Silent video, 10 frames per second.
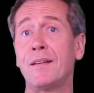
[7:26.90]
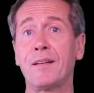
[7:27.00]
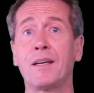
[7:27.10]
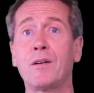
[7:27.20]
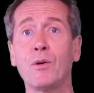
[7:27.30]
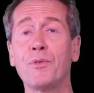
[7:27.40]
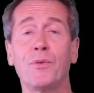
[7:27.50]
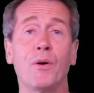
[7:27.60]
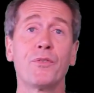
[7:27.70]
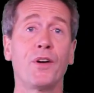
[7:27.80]
at the kickoff
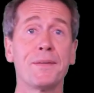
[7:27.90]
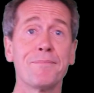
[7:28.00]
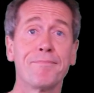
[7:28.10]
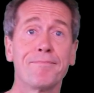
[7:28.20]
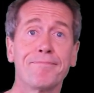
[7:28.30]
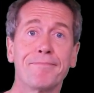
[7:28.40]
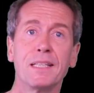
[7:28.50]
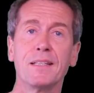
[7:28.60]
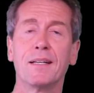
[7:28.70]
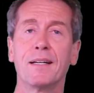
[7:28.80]
on time.
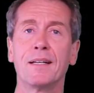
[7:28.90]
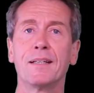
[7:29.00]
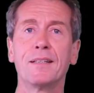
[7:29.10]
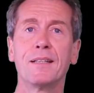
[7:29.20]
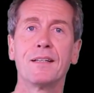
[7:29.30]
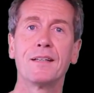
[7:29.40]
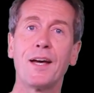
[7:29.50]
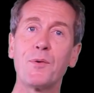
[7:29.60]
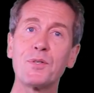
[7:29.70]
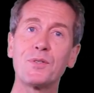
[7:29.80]
And
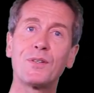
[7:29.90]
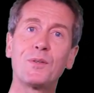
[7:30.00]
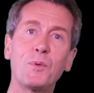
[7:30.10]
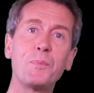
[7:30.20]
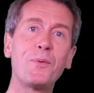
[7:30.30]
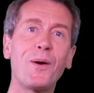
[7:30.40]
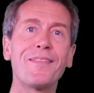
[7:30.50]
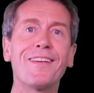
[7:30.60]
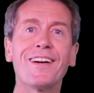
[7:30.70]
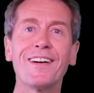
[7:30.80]
address will be right
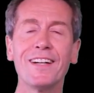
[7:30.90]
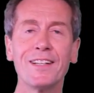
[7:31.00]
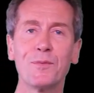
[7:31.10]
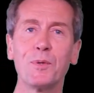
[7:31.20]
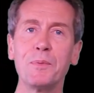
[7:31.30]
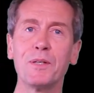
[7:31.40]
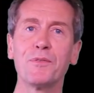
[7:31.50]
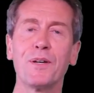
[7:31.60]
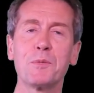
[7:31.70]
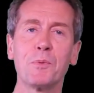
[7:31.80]
there, and it will be on
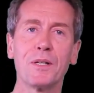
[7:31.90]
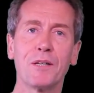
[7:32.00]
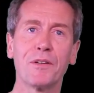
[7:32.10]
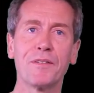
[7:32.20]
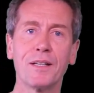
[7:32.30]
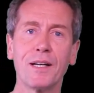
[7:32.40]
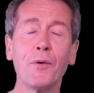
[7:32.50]
Facebook and everything.